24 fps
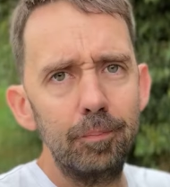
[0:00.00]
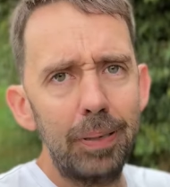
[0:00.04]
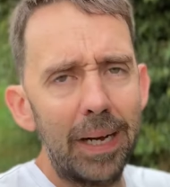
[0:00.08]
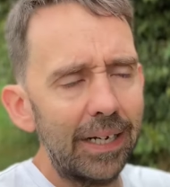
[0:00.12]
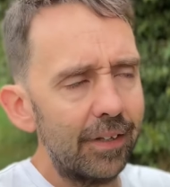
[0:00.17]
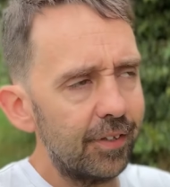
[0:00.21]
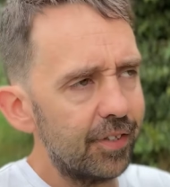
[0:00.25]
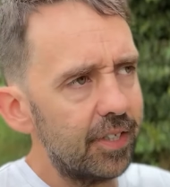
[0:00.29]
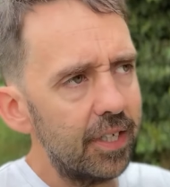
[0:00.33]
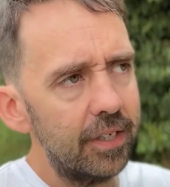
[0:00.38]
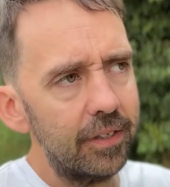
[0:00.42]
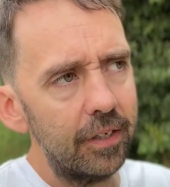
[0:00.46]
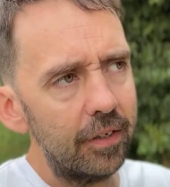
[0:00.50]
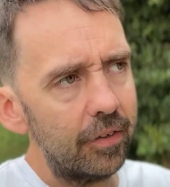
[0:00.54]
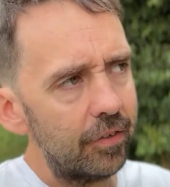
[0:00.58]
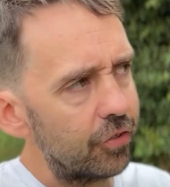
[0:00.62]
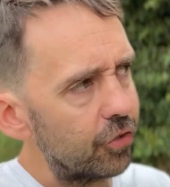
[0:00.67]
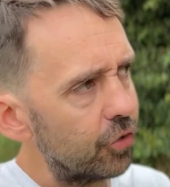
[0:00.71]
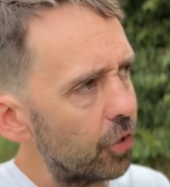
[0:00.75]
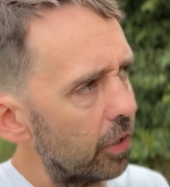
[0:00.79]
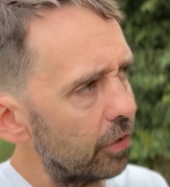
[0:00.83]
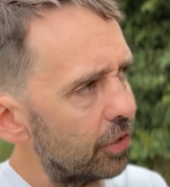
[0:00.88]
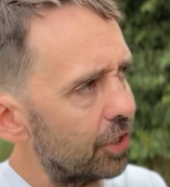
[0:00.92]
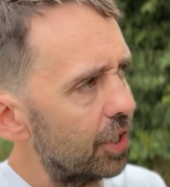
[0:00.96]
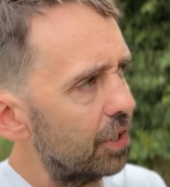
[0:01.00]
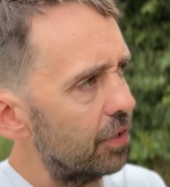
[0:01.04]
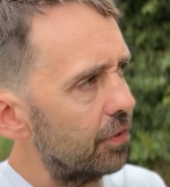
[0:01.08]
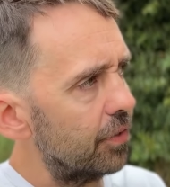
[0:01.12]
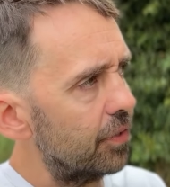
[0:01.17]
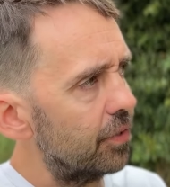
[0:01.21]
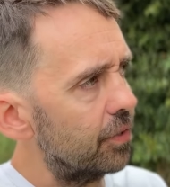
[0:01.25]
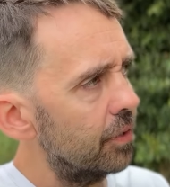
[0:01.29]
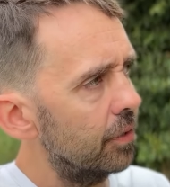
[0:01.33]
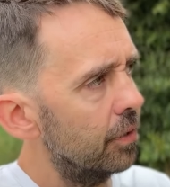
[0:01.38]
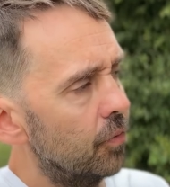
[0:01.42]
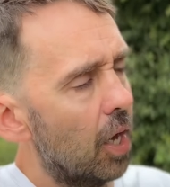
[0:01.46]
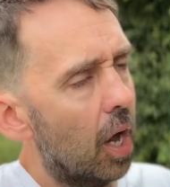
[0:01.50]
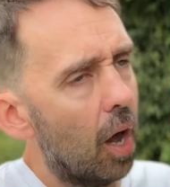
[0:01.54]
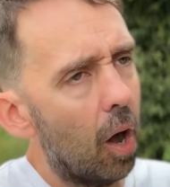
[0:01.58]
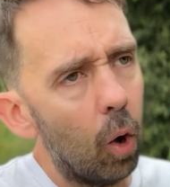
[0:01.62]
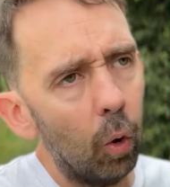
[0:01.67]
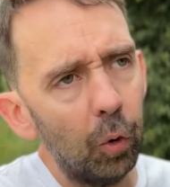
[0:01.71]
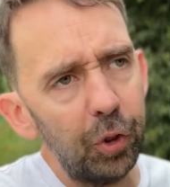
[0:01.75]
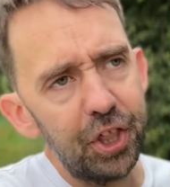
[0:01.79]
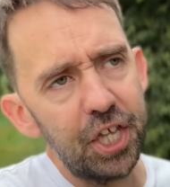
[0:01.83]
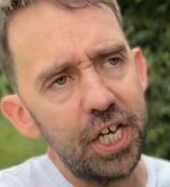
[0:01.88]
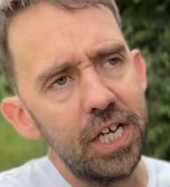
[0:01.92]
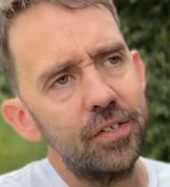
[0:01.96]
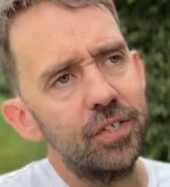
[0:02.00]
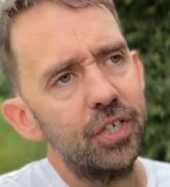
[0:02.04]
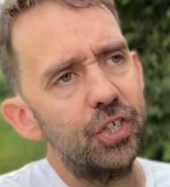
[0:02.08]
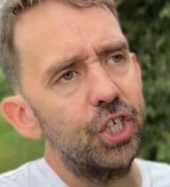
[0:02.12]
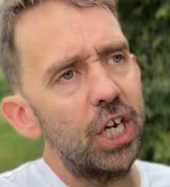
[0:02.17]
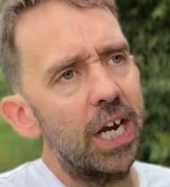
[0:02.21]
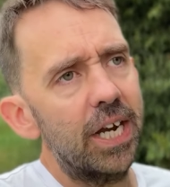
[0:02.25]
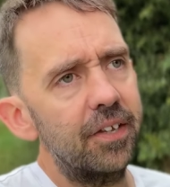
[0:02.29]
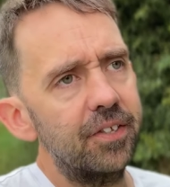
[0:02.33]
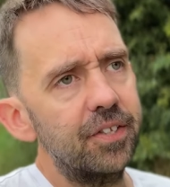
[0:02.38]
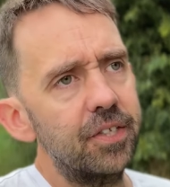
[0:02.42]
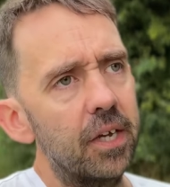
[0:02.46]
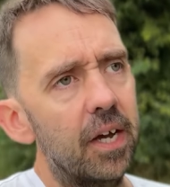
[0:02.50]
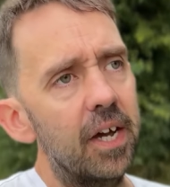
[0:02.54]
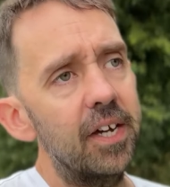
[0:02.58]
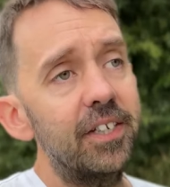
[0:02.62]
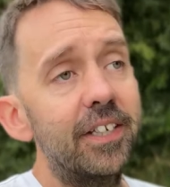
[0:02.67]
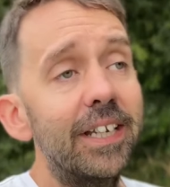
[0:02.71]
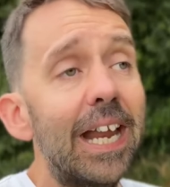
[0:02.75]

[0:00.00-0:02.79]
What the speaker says: Palestinian structures. The whole thing's a genocide.